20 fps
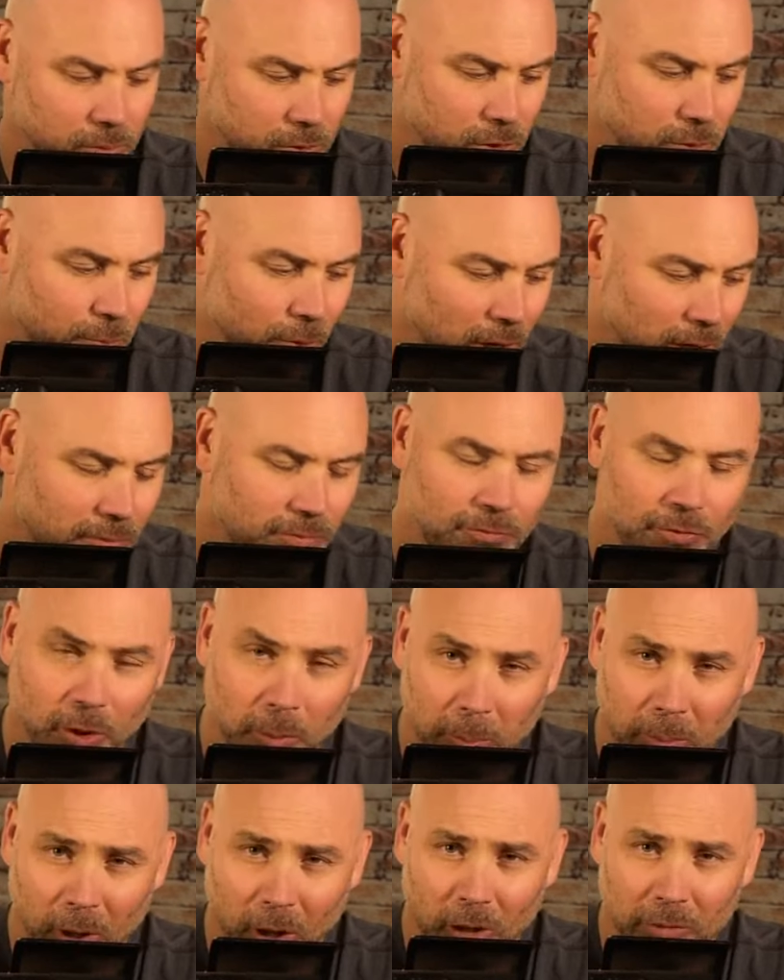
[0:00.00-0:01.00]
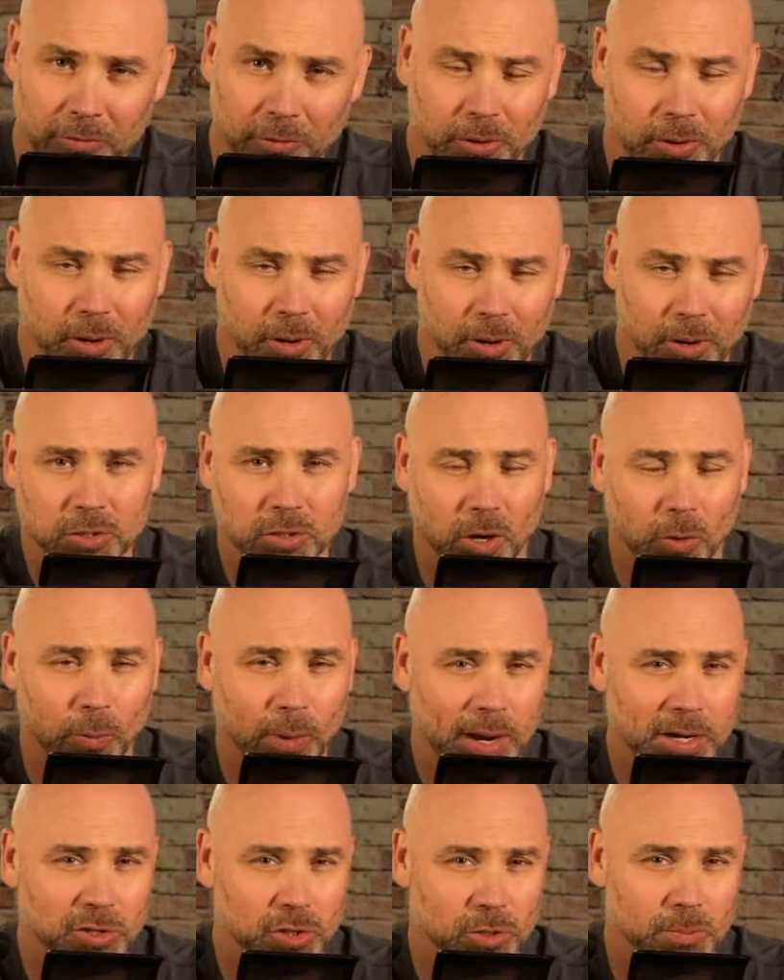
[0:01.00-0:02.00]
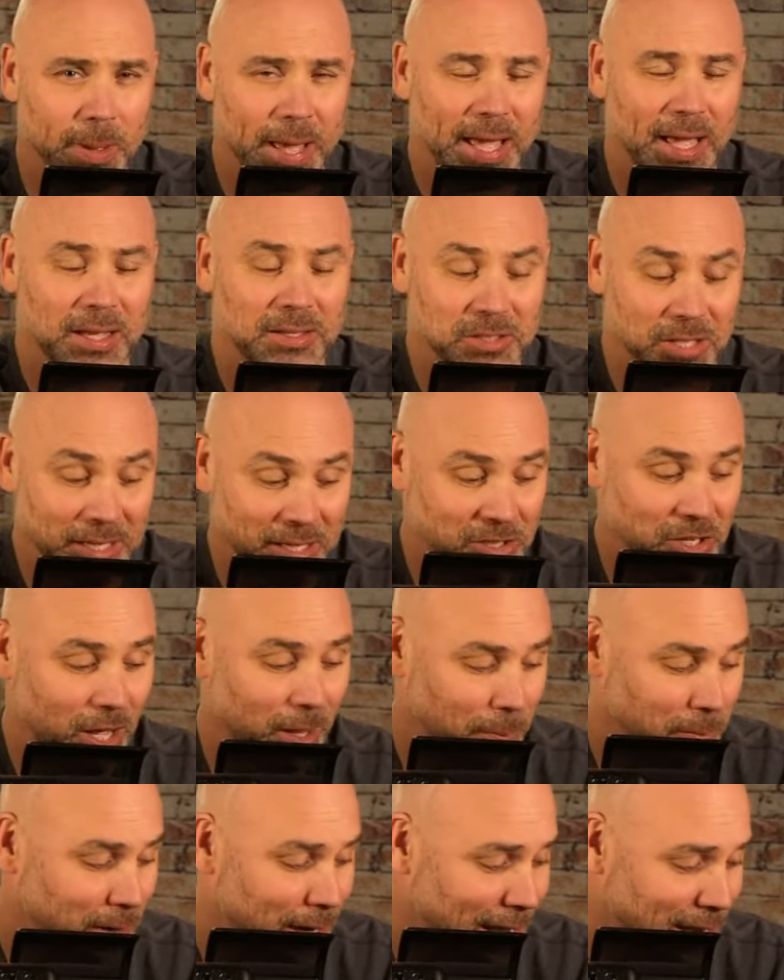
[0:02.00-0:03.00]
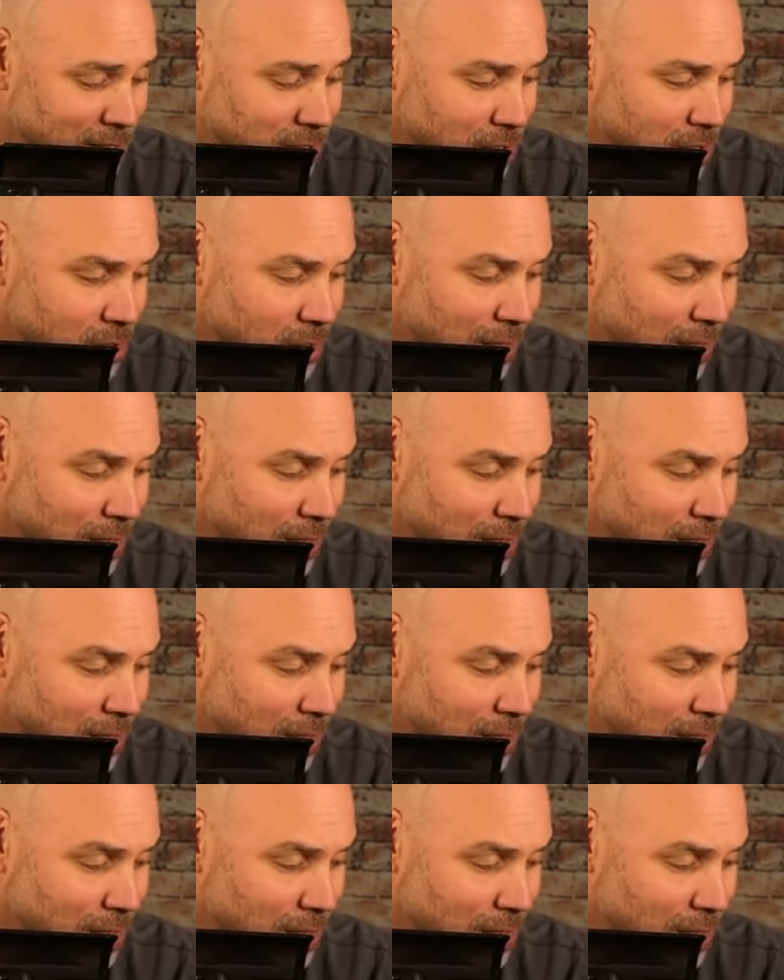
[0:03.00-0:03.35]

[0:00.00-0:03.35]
Spring football for the Arkansas Razorbacks is up next. This is